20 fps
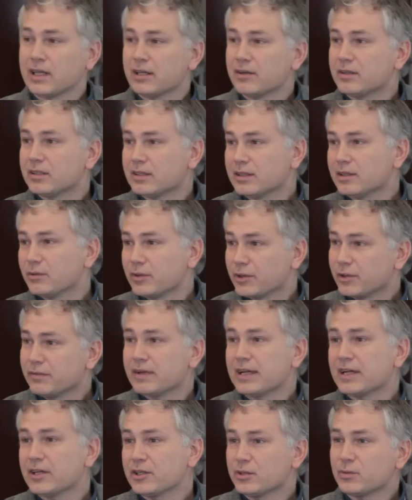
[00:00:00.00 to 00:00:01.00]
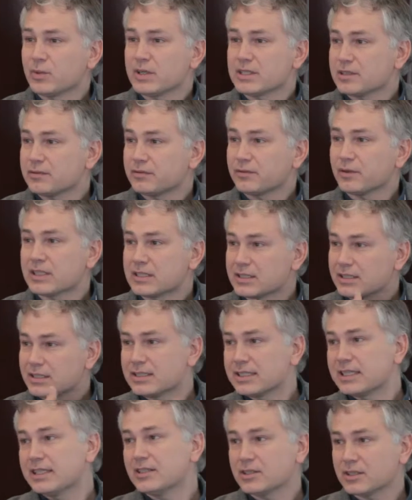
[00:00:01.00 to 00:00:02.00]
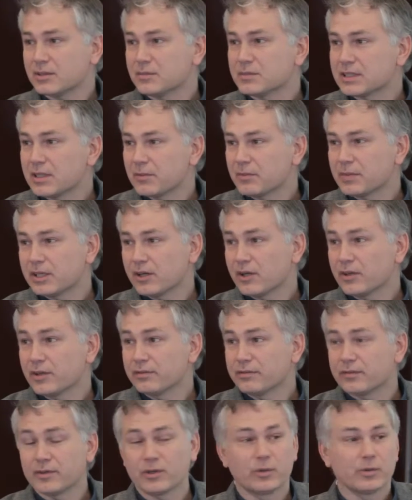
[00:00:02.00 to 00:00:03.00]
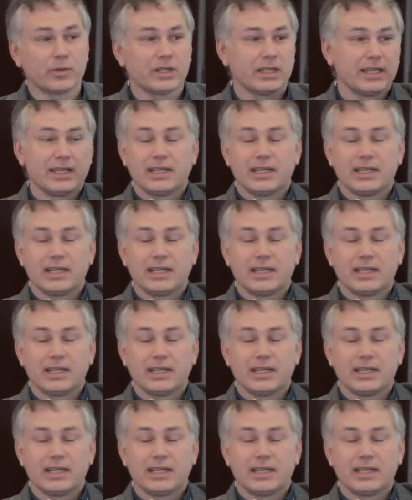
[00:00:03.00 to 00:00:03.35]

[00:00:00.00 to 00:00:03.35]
And their value wasn't for us to teach them something on their phone.